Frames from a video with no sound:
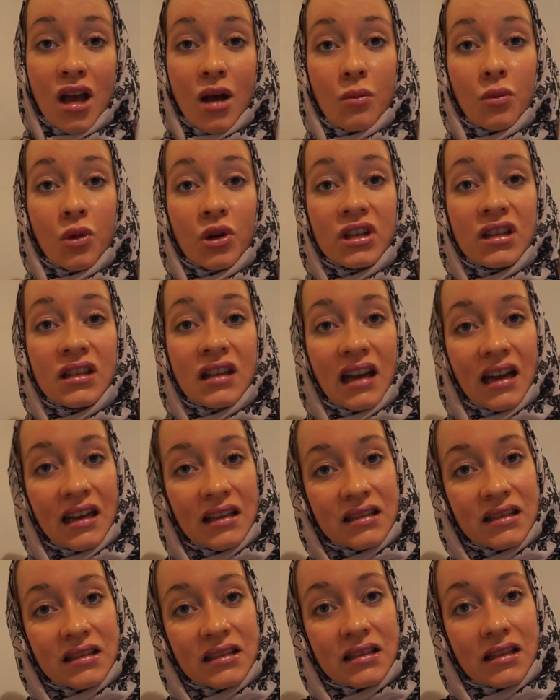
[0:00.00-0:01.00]
modernized
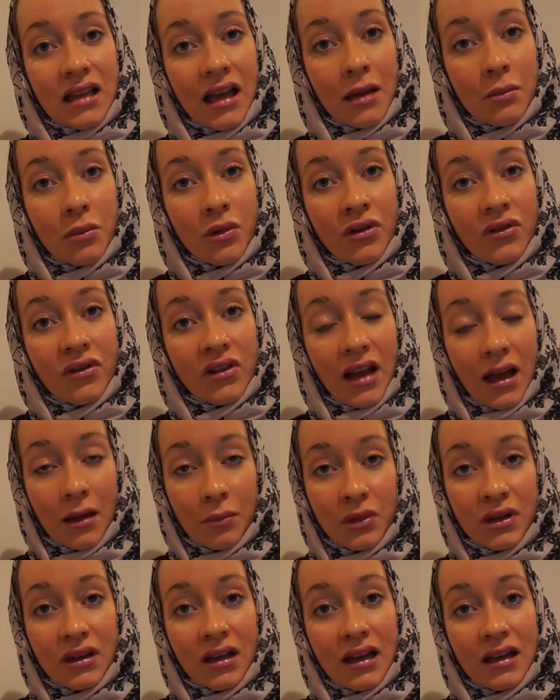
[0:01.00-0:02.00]
type of
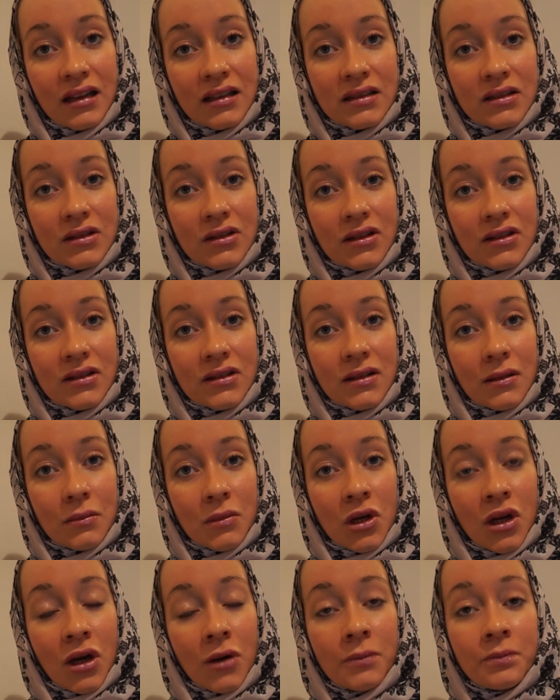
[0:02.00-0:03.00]
capitalist system, you
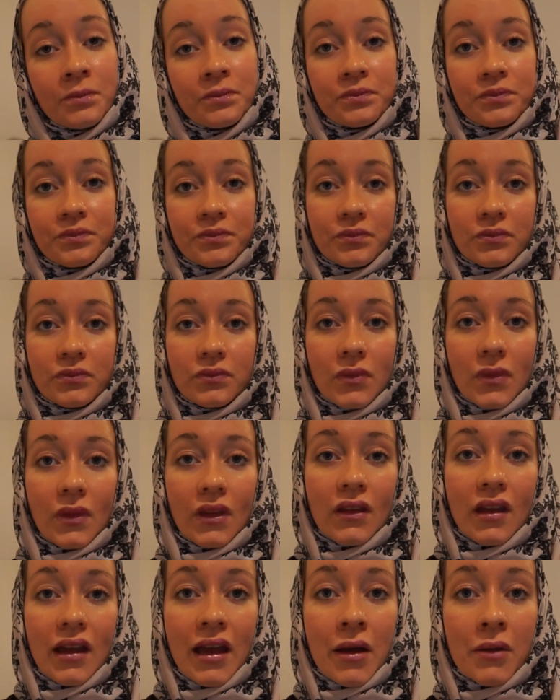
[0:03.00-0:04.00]
know.
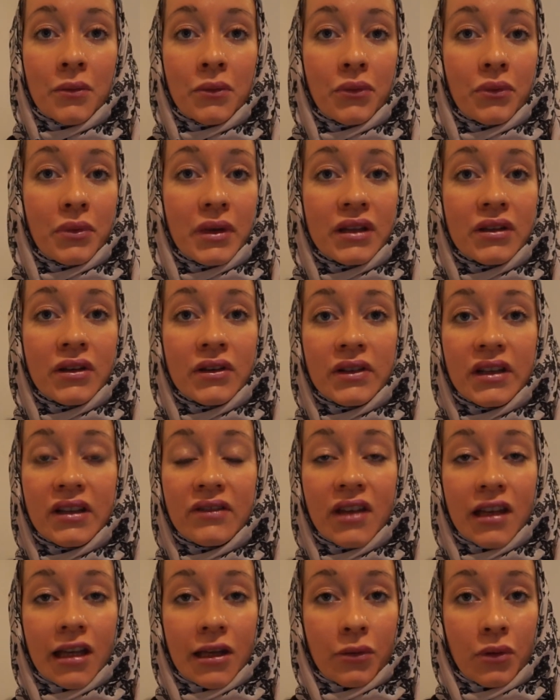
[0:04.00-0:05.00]
And we don't
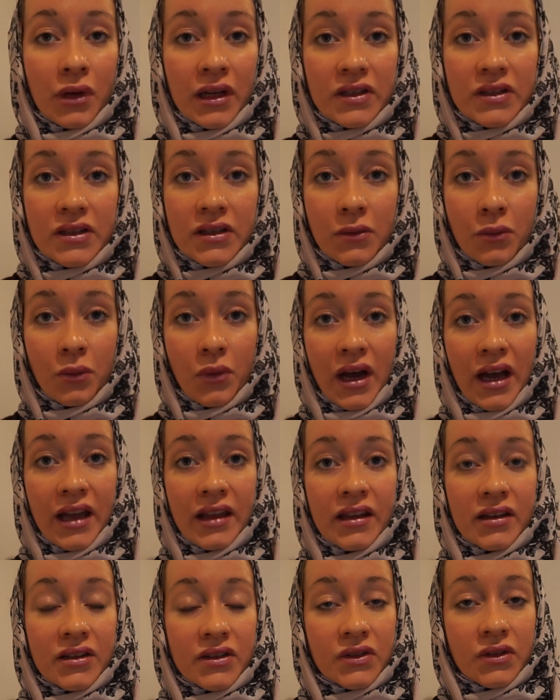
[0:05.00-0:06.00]
even question why
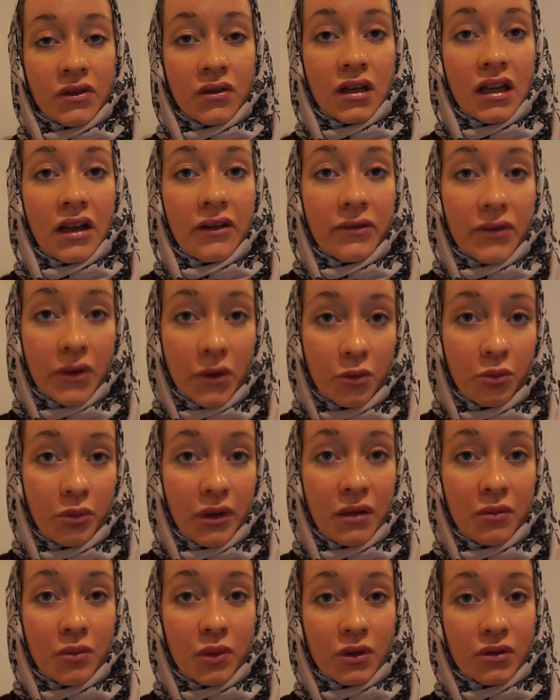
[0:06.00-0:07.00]
there's only a few
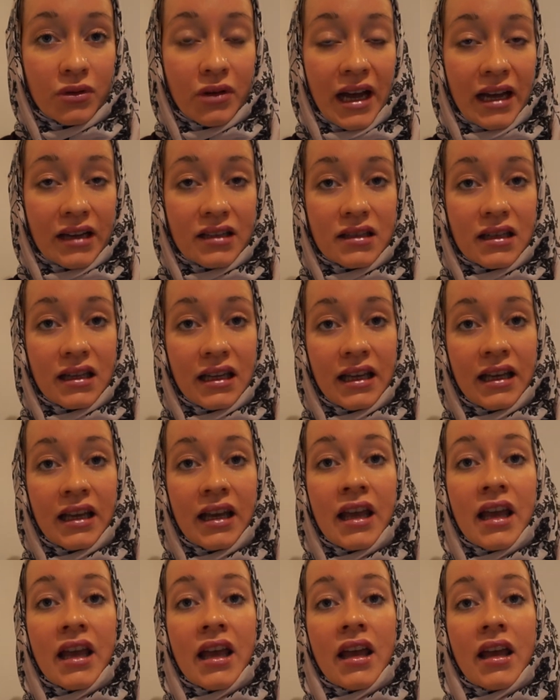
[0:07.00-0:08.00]
people who actually,
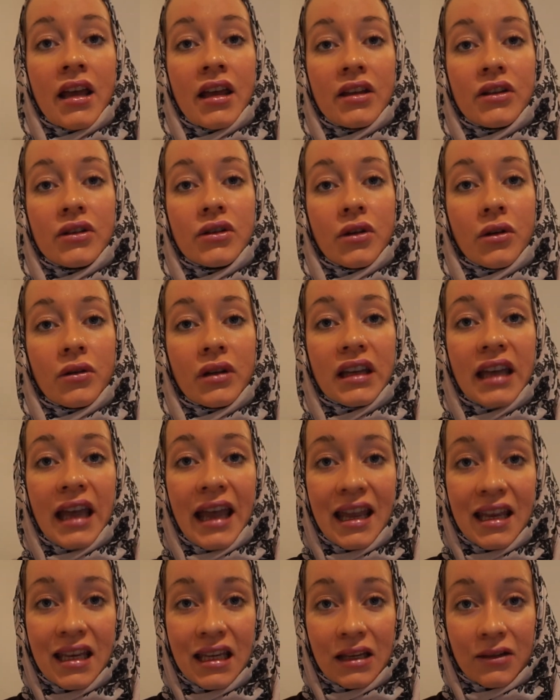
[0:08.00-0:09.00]
you know,
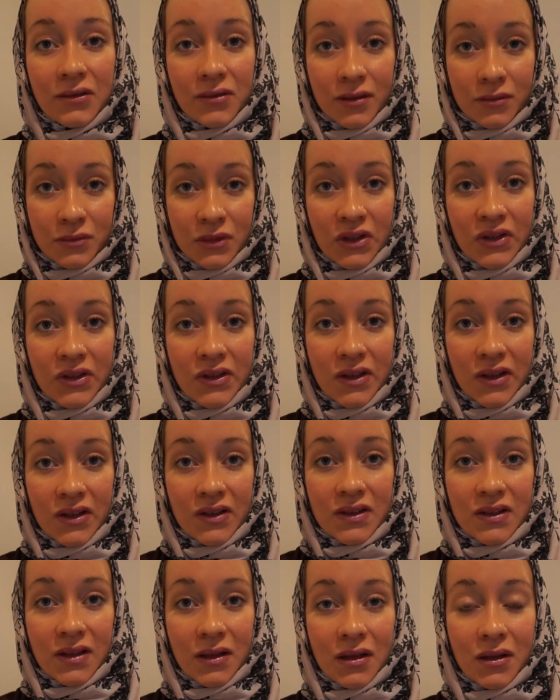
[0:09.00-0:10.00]
gaining from this
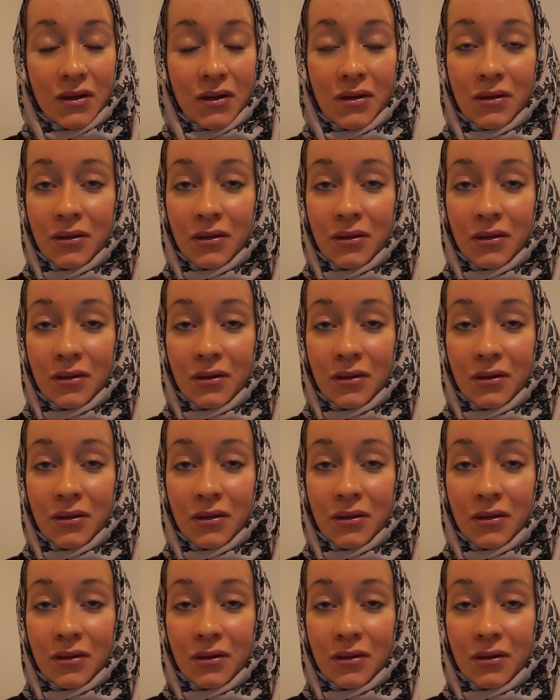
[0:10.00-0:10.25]
system,